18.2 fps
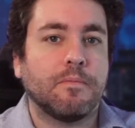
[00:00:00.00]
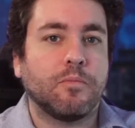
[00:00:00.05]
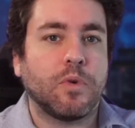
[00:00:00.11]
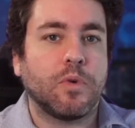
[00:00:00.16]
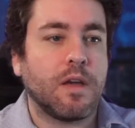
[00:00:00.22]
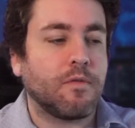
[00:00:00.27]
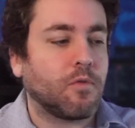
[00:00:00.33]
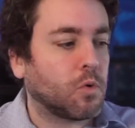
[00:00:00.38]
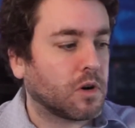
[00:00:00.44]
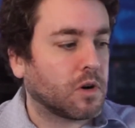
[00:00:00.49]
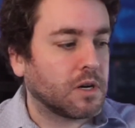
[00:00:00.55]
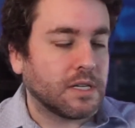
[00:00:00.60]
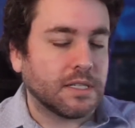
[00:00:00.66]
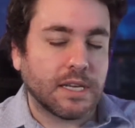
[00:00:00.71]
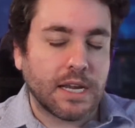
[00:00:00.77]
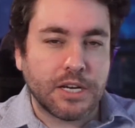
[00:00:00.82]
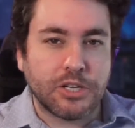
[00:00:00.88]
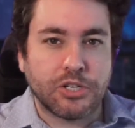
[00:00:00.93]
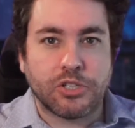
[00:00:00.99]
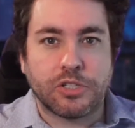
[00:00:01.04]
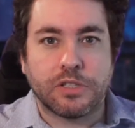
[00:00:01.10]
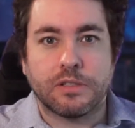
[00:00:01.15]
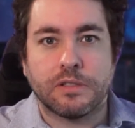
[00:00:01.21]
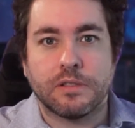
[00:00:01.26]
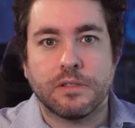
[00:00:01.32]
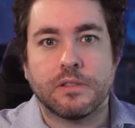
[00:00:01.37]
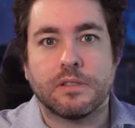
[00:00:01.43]
we have
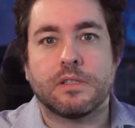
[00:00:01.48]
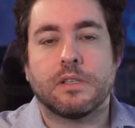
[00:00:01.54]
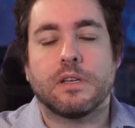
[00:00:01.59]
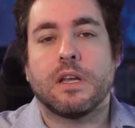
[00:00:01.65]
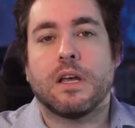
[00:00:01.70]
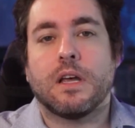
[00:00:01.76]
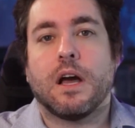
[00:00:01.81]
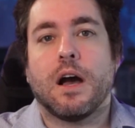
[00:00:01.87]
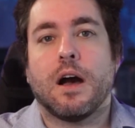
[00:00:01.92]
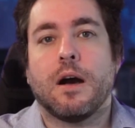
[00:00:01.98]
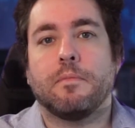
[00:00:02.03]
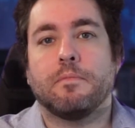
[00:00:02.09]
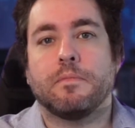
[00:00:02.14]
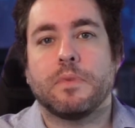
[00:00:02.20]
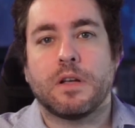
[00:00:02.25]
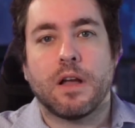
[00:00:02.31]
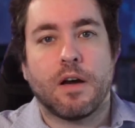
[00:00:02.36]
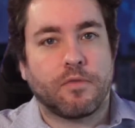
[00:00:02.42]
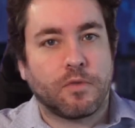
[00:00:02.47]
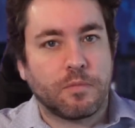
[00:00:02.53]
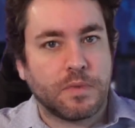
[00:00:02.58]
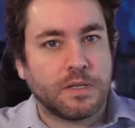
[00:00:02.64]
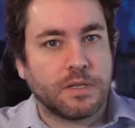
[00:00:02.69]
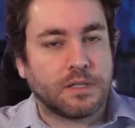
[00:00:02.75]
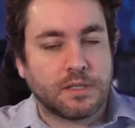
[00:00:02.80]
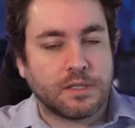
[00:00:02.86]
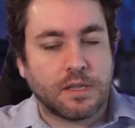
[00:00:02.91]
organizations,
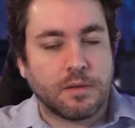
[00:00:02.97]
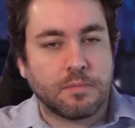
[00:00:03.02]
governments